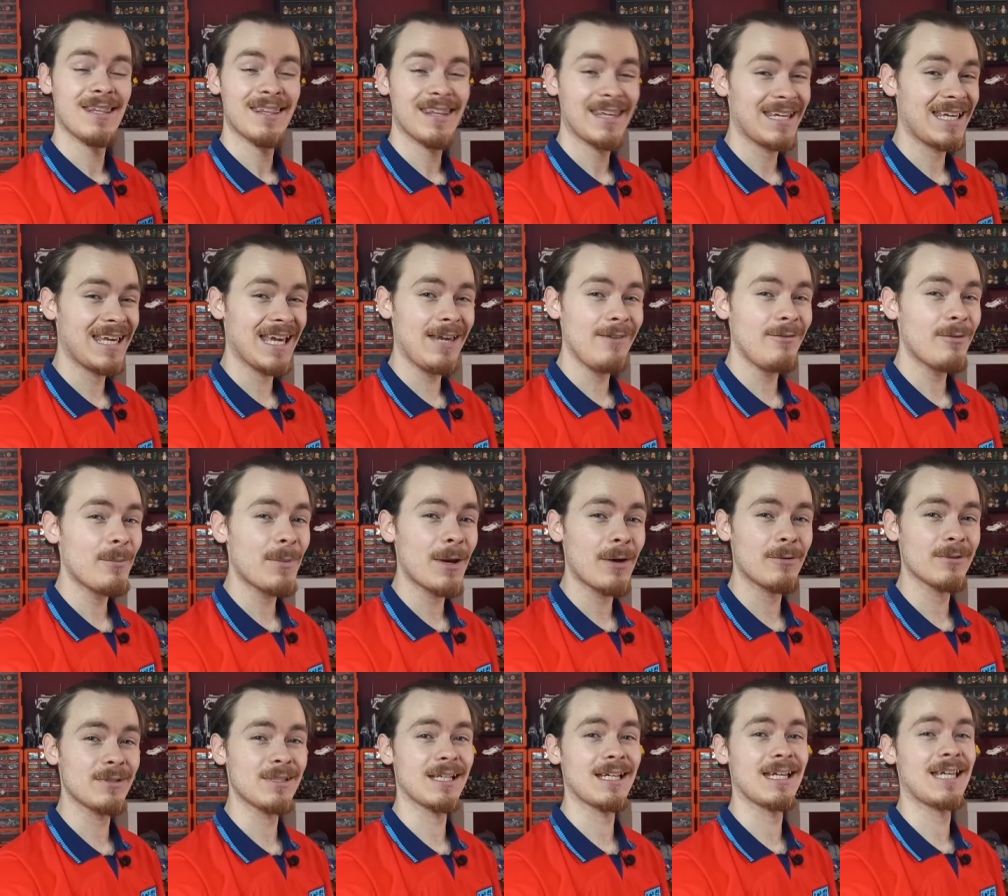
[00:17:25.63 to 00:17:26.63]
They gave him
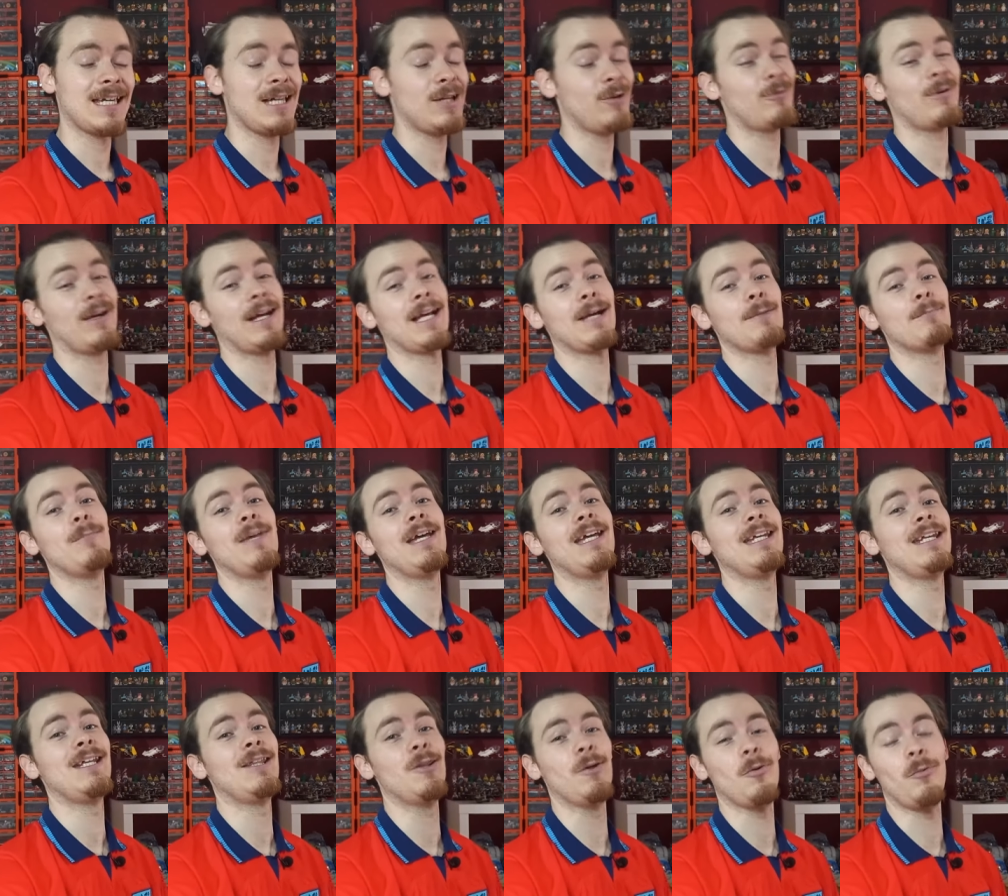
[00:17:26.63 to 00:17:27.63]
out as a keyring,
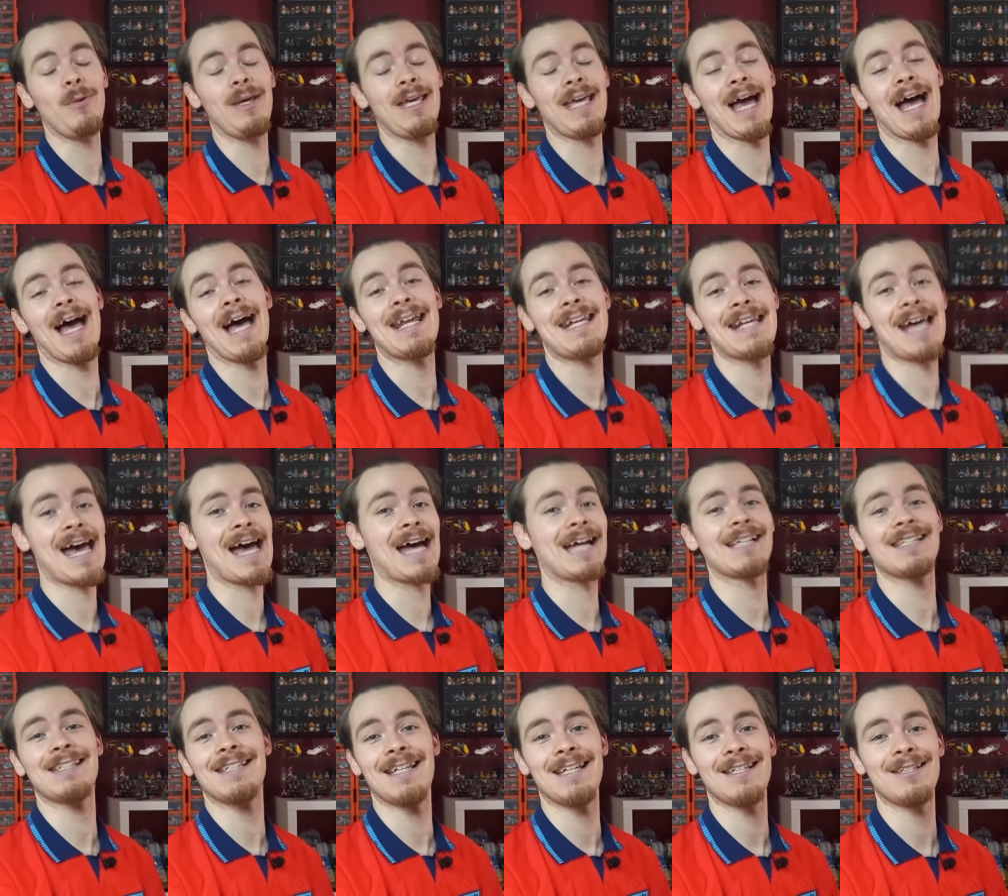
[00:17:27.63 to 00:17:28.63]
meaning that we had
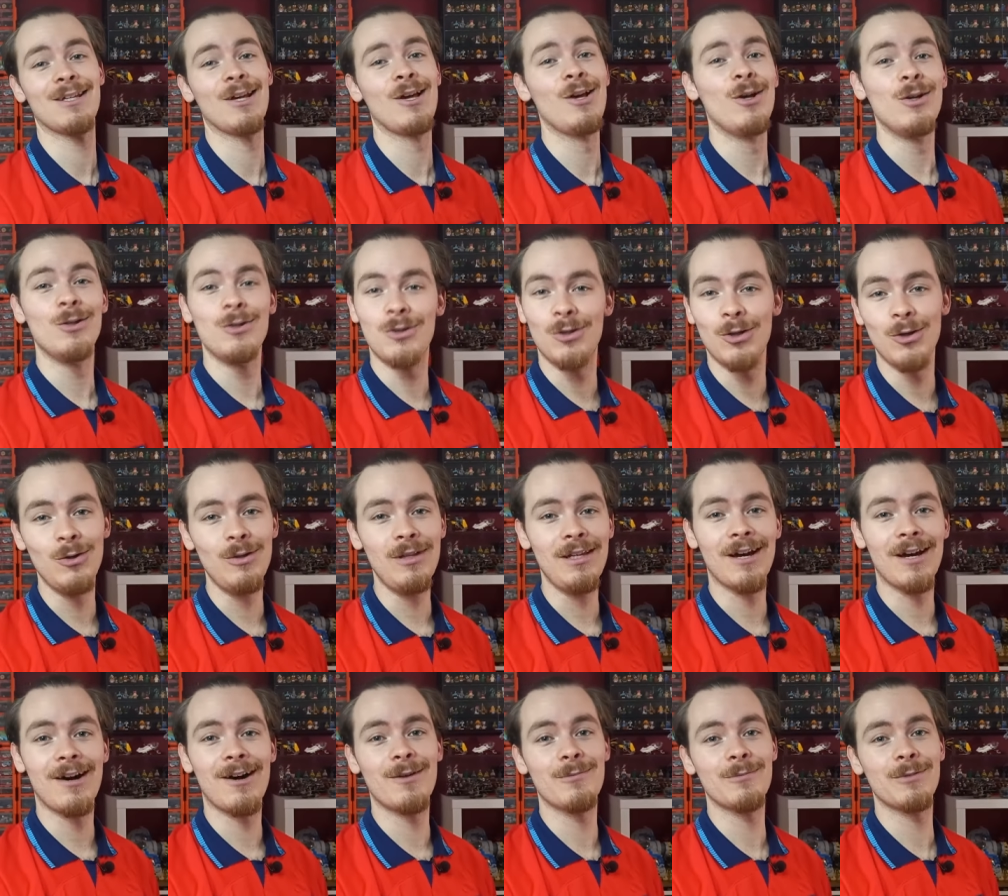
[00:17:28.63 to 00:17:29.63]
access to
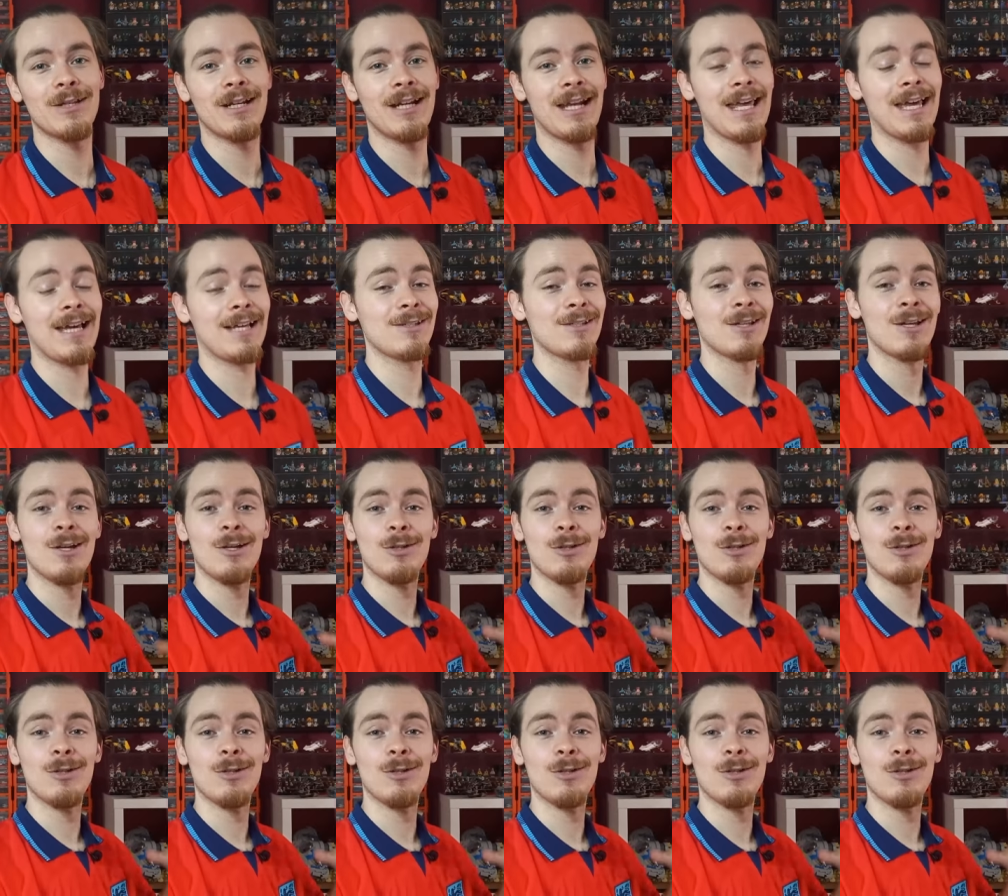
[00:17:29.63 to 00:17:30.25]
the arms and legs